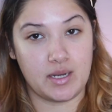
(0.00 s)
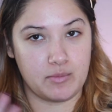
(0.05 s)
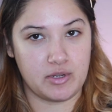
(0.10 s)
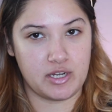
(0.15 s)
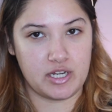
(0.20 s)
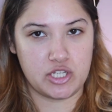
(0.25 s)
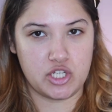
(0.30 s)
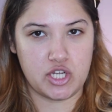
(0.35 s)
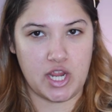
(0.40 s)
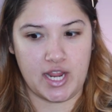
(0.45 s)
I'm
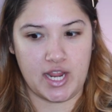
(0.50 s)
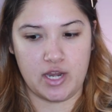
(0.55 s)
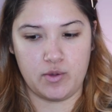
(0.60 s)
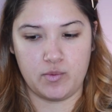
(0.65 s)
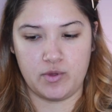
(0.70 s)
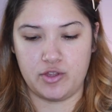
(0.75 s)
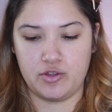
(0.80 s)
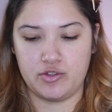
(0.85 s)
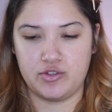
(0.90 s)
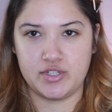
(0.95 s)
going to check
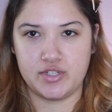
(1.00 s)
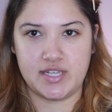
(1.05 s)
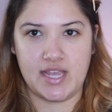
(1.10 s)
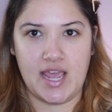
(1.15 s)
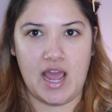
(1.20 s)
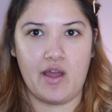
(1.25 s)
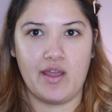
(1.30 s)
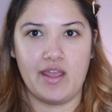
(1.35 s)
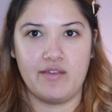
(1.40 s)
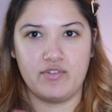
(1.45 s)
in with you to
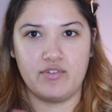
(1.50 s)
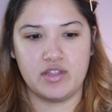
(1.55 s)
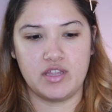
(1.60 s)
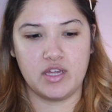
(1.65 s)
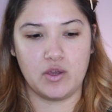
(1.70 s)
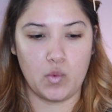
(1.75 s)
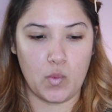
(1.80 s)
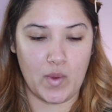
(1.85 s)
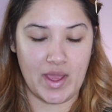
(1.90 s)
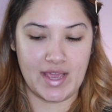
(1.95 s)
see how
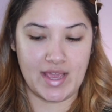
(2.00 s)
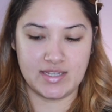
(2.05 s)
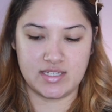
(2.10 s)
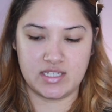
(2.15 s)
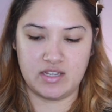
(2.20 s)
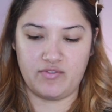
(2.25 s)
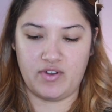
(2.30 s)
everything wears,